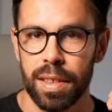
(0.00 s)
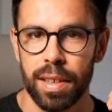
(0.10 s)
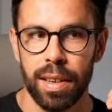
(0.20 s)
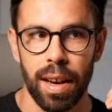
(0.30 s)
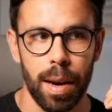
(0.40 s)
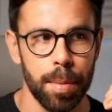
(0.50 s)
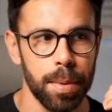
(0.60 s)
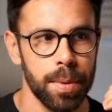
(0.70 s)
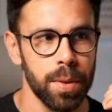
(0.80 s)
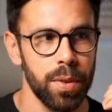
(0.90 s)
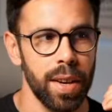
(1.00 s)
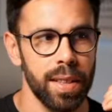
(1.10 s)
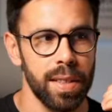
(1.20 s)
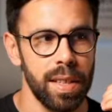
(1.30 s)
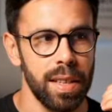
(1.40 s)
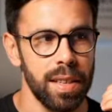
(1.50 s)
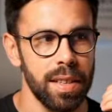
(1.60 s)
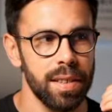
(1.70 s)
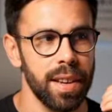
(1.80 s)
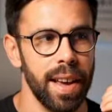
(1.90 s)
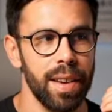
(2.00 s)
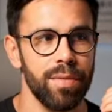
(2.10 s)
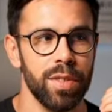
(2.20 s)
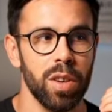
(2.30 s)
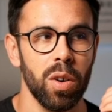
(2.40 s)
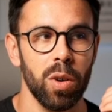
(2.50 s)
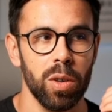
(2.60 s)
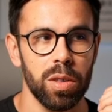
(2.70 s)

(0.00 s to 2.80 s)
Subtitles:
tab. So you can see here that I have the all,